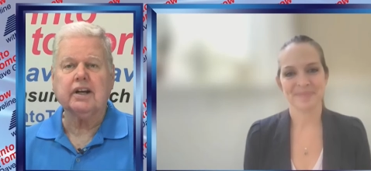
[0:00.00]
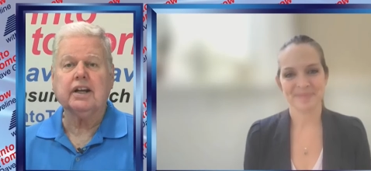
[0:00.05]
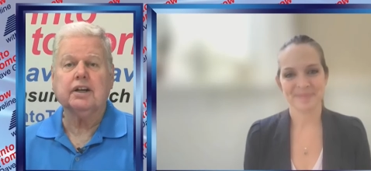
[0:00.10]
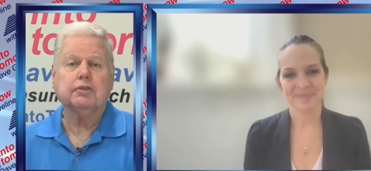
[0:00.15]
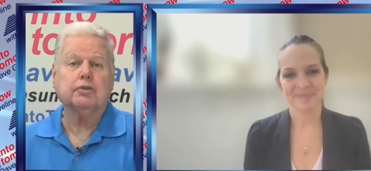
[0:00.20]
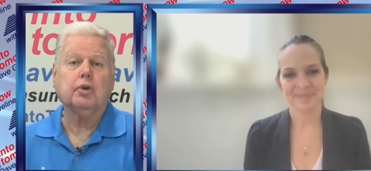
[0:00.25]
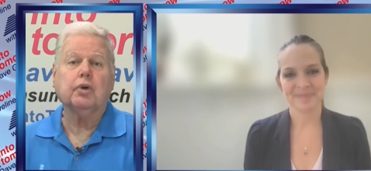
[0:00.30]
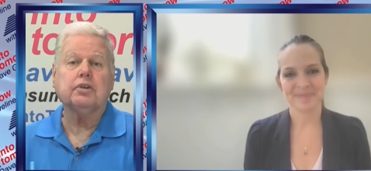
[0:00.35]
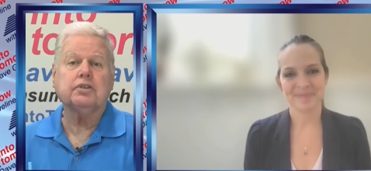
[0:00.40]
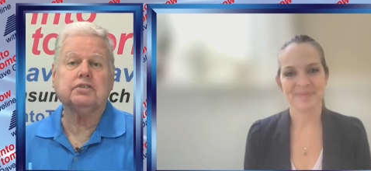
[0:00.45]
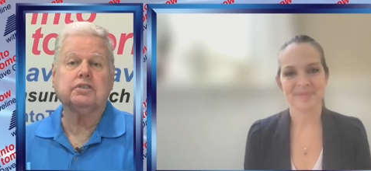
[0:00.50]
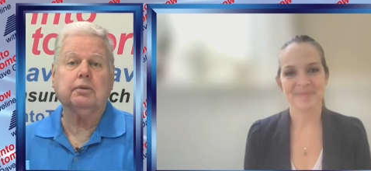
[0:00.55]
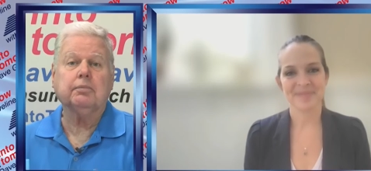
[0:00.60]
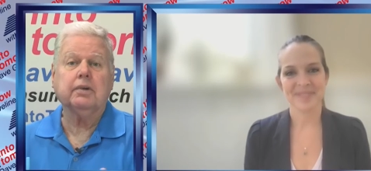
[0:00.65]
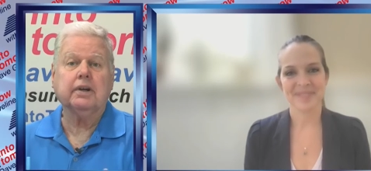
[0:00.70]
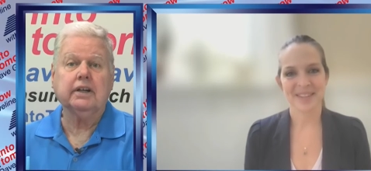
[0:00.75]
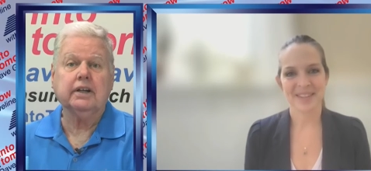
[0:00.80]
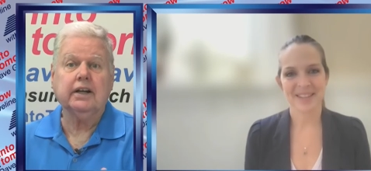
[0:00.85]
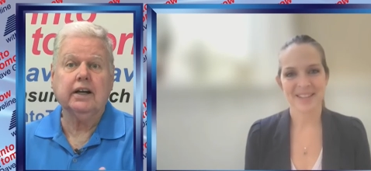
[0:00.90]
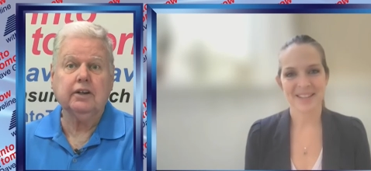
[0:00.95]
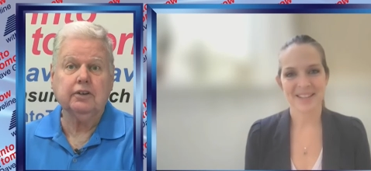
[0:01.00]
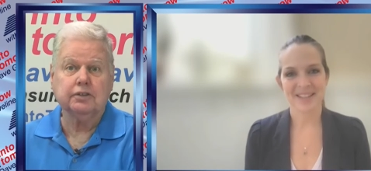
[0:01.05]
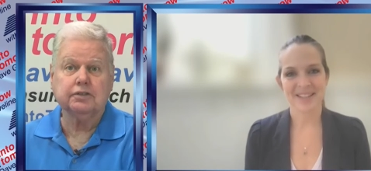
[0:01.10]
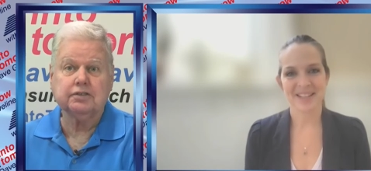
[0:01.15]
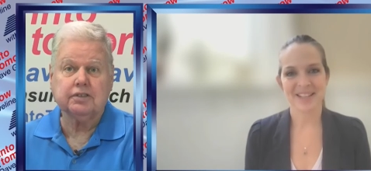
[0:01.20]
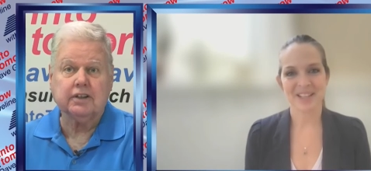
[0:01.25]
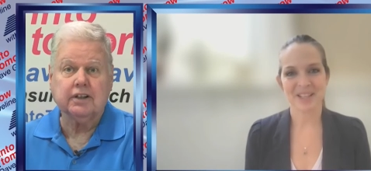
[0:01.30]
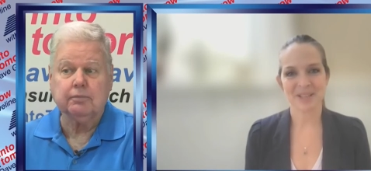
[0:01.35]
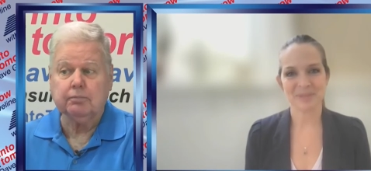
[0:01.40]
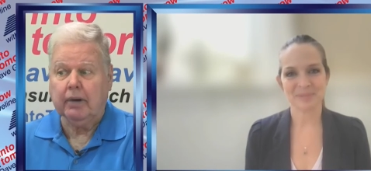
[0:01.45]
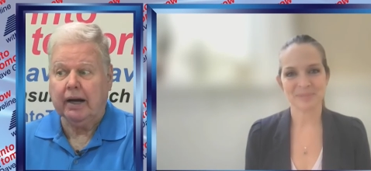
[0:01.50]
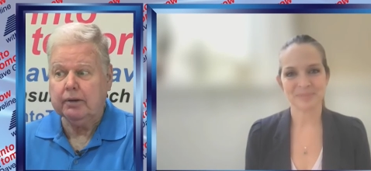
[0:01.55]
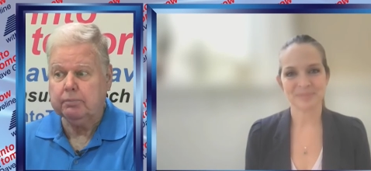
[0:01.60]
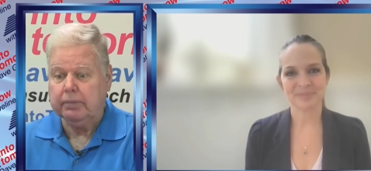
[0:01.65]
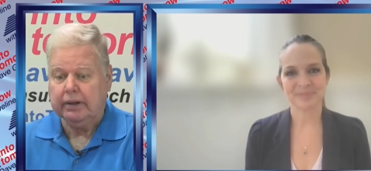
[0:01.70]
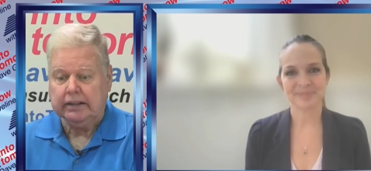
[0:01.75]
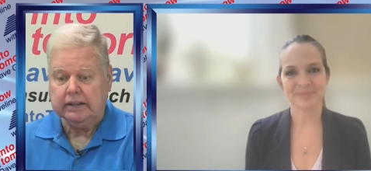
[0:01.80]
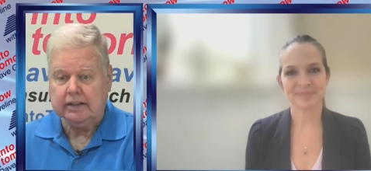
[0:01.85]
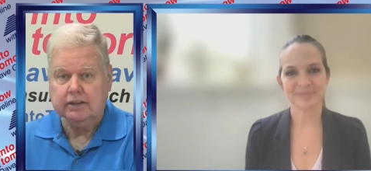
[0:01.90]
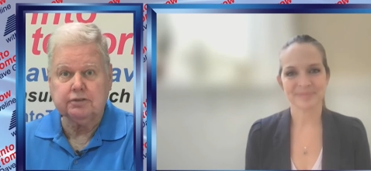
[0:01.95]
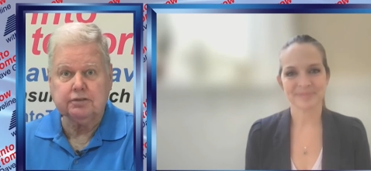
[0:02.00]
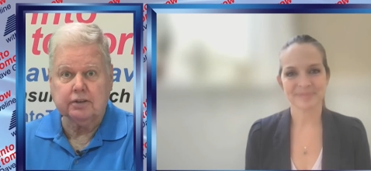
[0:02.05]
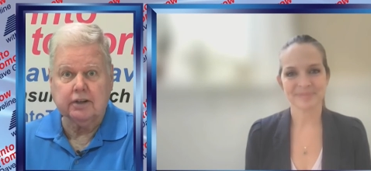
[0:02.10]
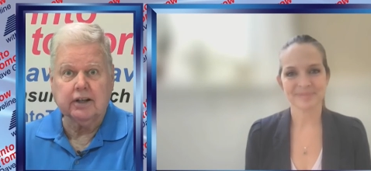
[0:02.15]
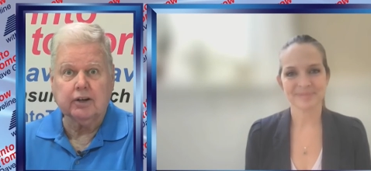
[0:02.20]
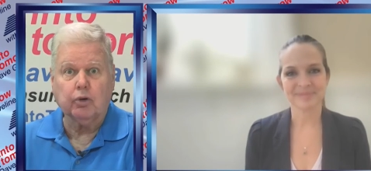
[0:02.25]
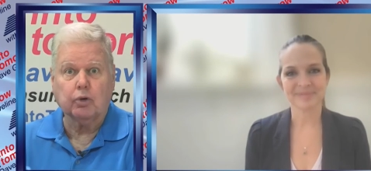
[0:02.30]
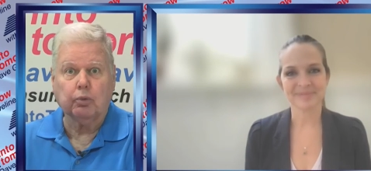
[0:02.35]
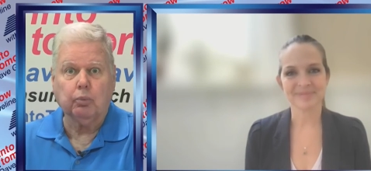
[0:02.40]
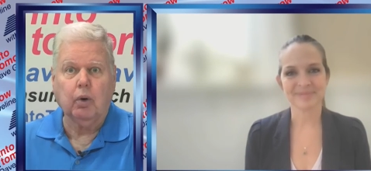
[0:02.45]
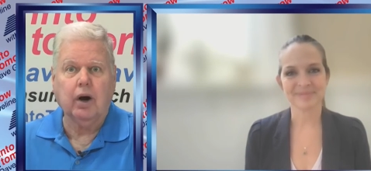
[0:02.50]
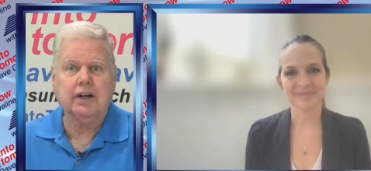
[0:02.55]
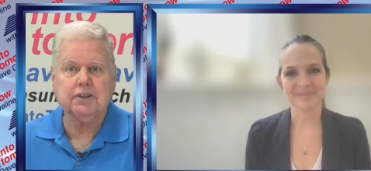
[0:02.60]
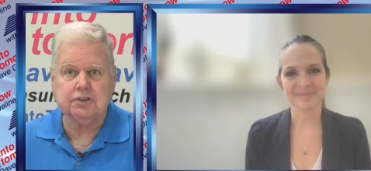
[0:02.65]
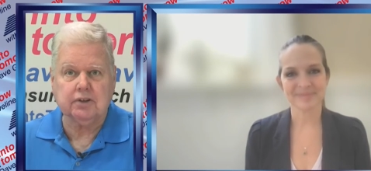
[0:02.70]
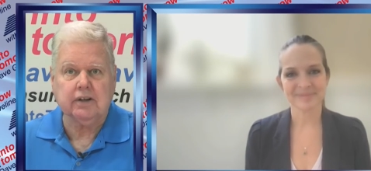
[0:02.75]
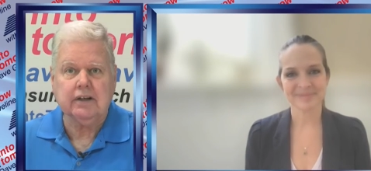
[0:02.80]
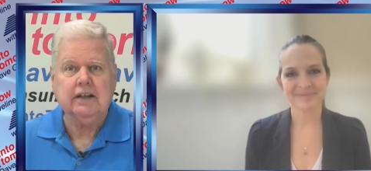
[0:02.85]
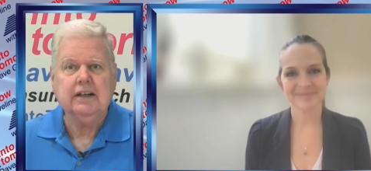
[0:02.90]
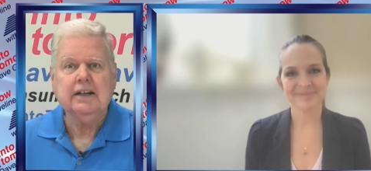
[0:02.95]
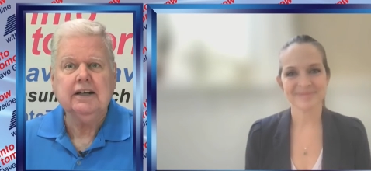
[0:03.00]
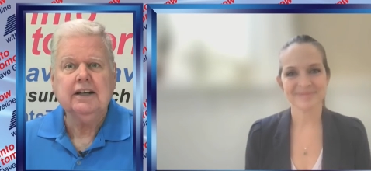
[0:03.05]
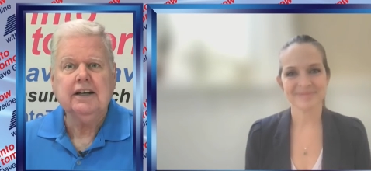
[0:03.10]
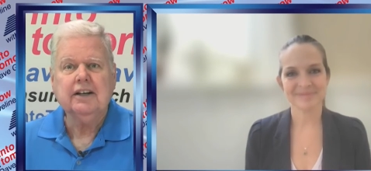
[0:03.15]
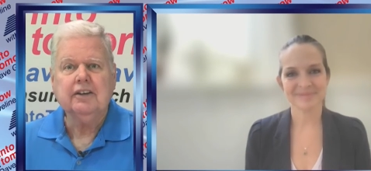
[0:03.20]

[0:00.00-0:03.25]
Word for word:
Speaker 1: And of course, somebody else that might be listening or watching